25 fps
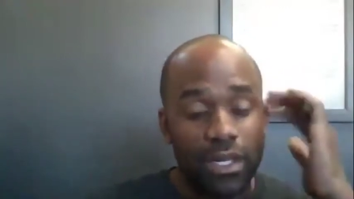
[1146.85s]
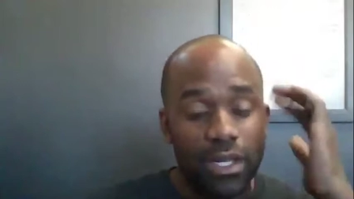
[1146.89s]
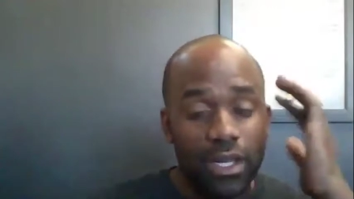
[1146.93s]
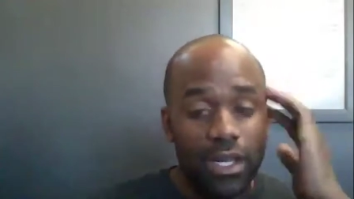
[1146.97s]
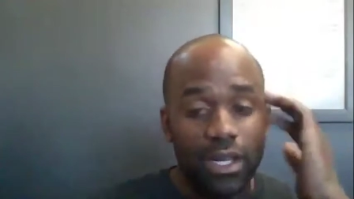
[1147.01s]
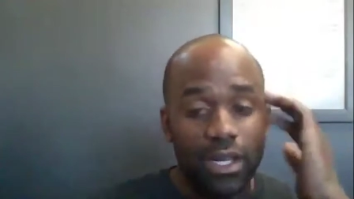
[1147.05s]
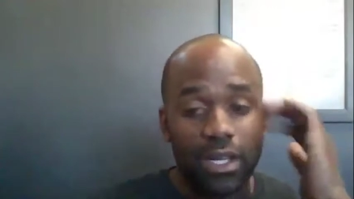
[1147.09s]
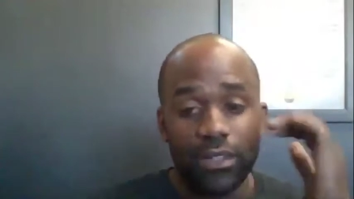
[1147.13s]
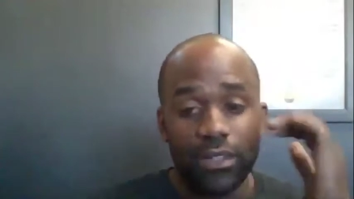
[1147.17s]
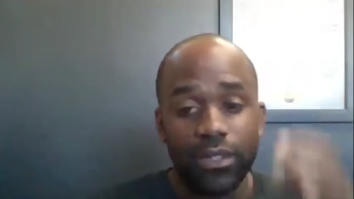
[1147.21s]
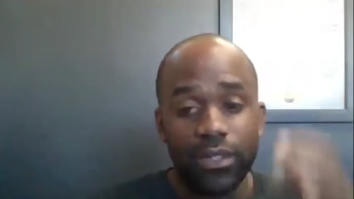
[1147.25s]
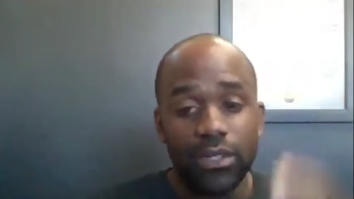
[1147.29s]

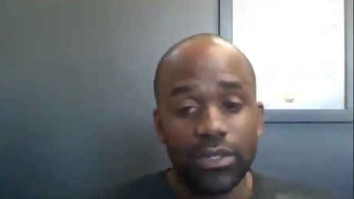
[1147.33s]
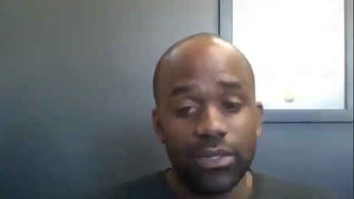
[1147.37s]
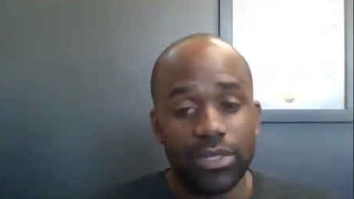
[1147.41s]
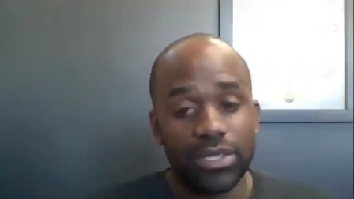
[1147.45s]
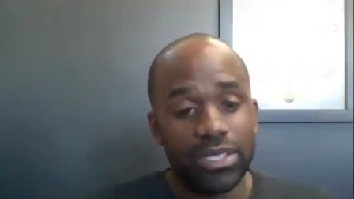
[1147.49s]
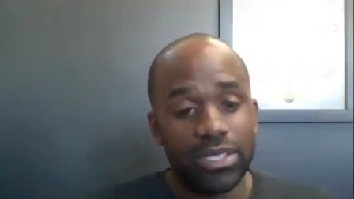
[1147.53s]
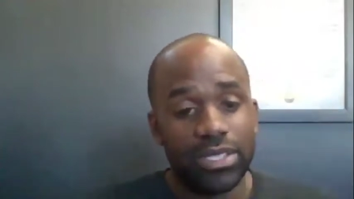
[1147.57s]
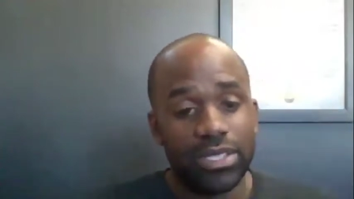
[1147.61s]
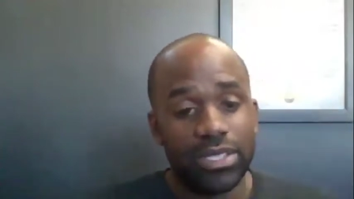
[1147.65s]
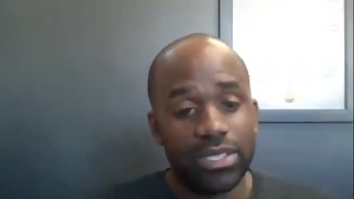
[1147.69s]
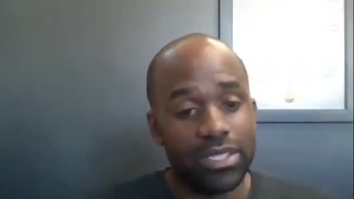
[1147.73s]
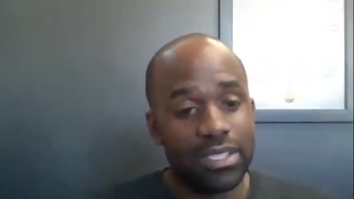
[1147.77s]

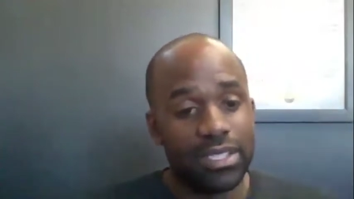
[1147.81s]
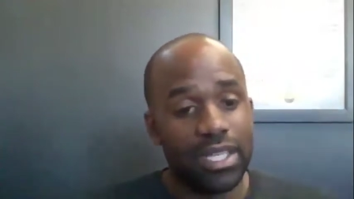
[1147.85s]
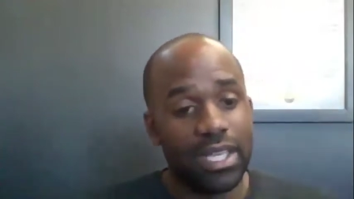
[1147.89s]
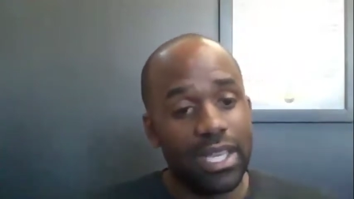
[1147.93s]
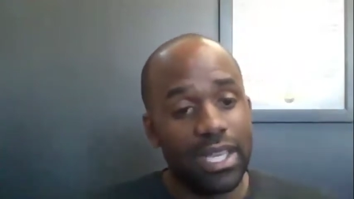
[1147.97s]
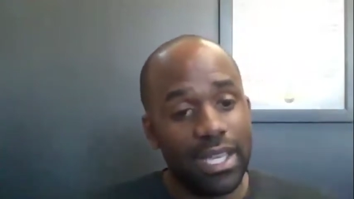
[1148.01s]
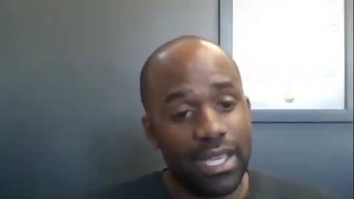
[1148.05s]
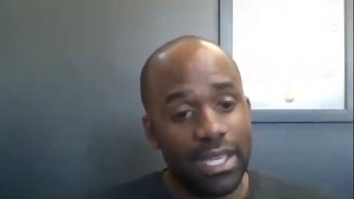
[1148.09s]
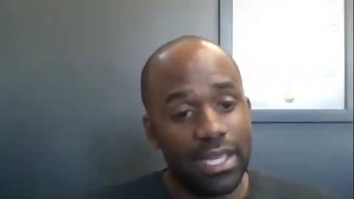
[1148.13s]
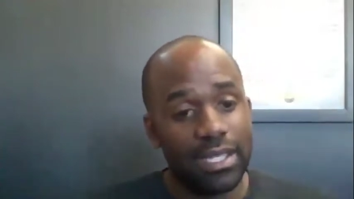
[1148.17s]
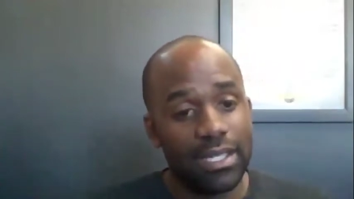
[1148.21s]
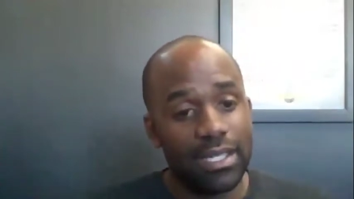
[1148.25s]

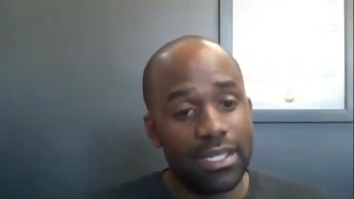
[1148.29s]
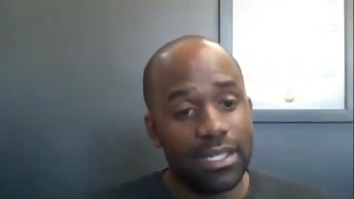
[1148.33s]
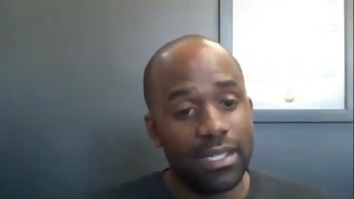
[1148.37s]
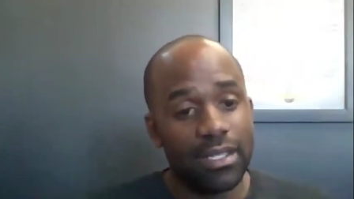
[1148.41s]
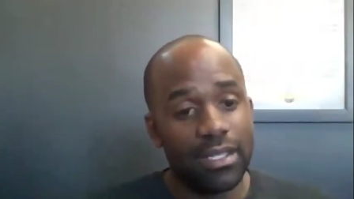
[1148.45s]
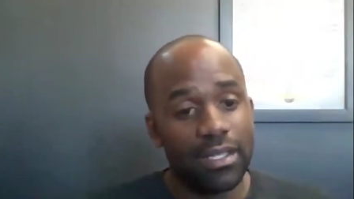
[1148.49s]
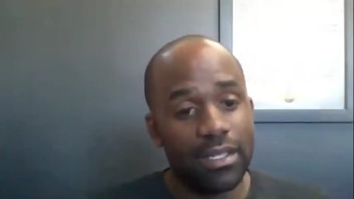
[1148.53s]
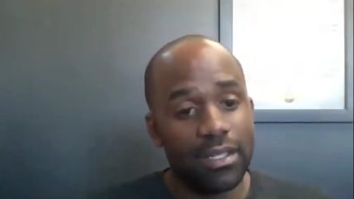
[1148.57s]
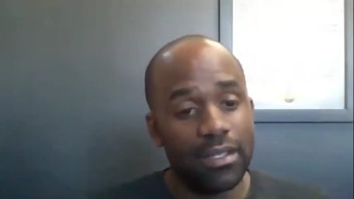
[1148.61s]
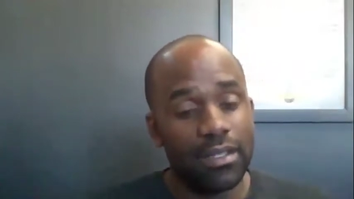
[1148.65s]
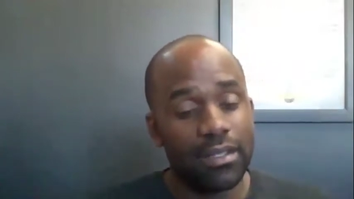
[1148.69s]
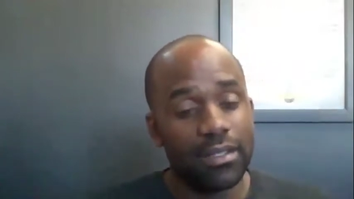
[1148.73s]
understand
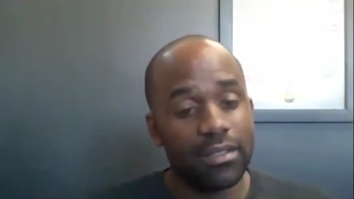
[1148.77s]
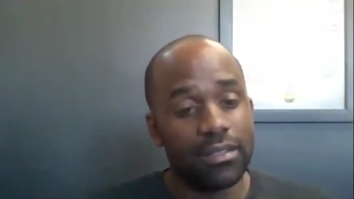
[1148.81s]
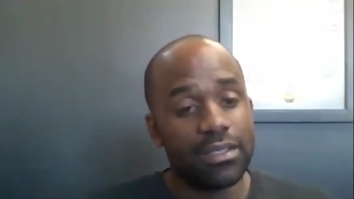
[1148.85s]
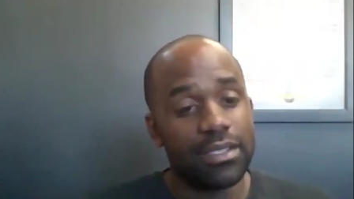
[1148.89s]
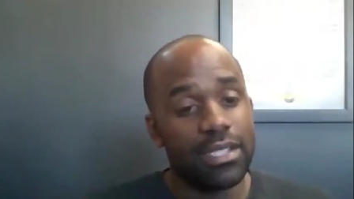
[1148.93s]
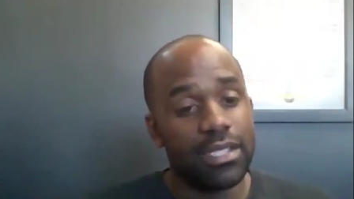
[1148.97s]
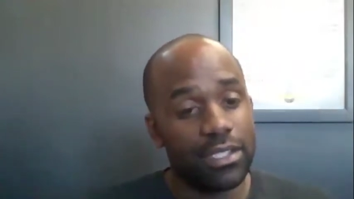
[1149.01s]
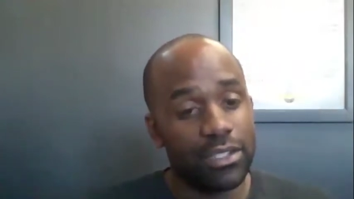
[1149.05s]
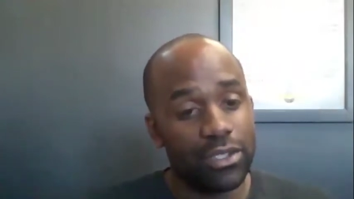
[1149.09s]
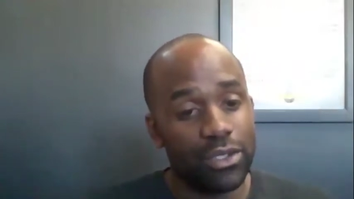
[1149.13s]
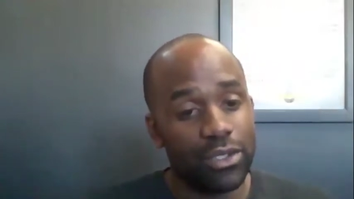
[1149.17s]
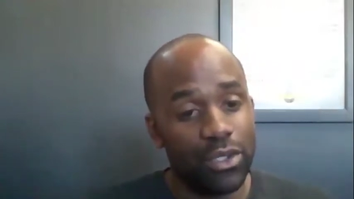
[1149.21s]

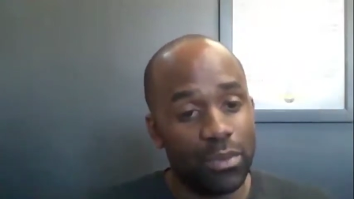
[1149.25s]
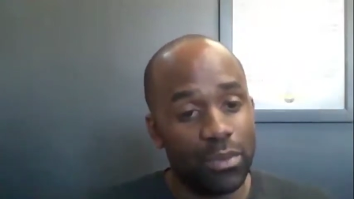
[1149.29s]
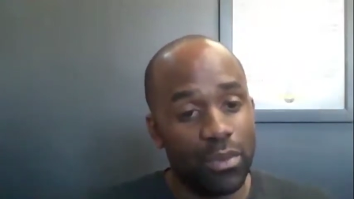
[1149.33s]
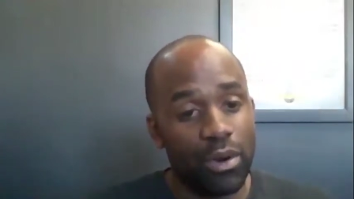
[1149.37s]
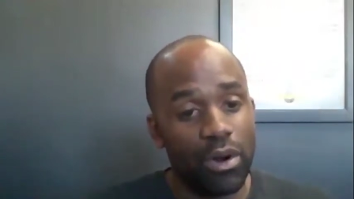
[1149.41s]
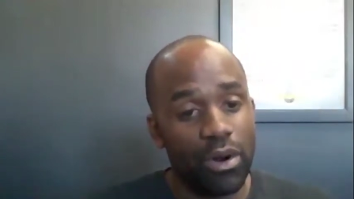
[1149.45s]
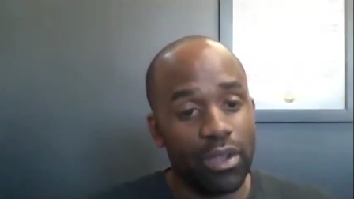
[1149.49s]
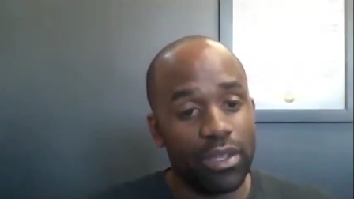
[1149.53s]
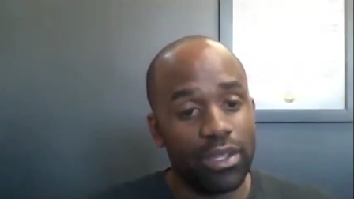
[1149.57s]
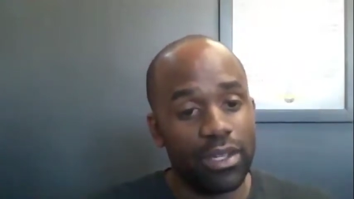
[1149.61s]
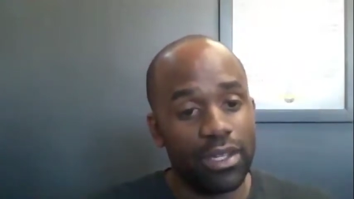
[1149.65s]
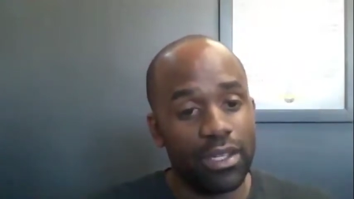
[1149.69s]
digital
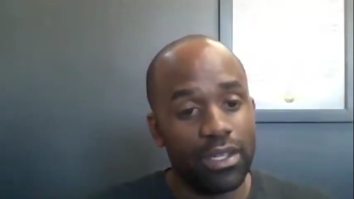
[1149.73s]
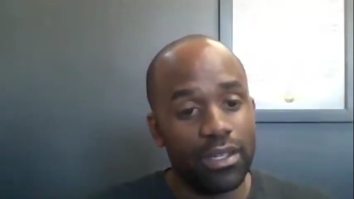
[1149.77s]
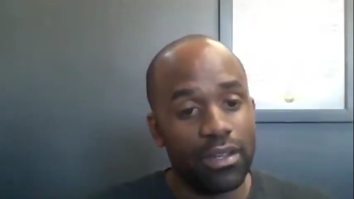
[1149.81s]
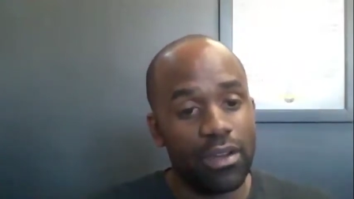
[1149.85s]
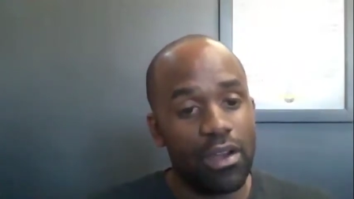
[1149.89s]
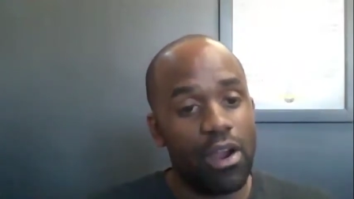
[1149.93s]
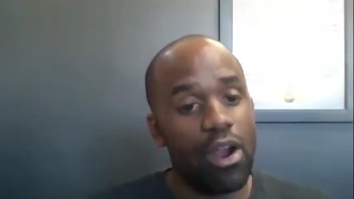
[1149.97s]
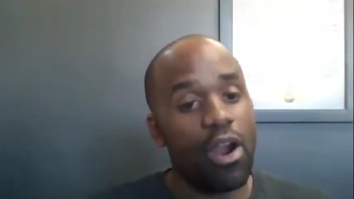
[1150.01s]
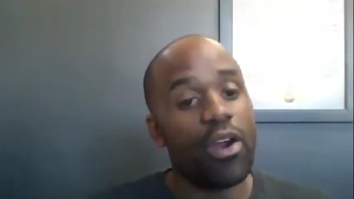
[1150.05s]
marketing,